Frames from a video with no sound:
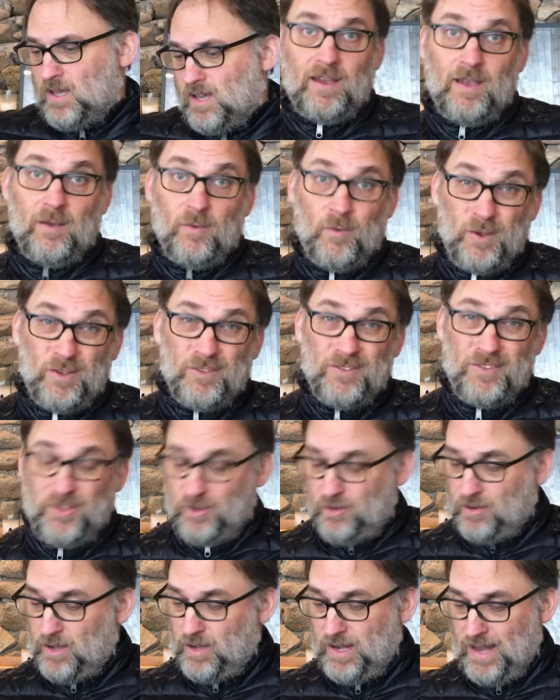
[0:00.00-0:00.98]
I will
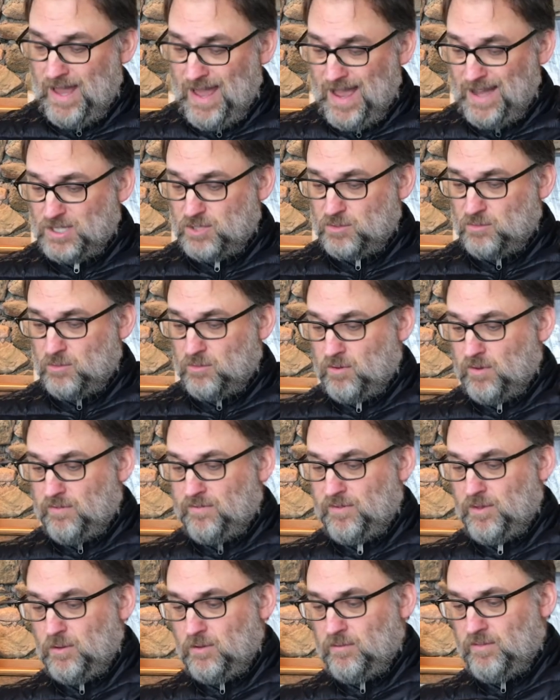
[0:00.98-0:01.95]
do an actual
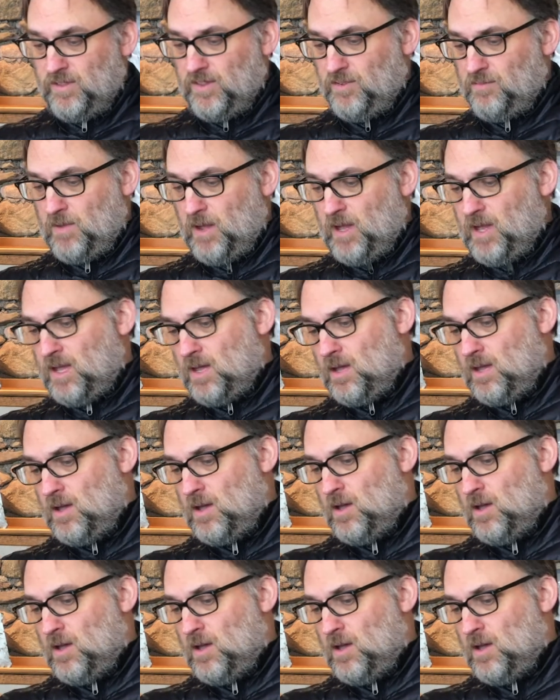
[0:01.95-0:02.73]
review of this mic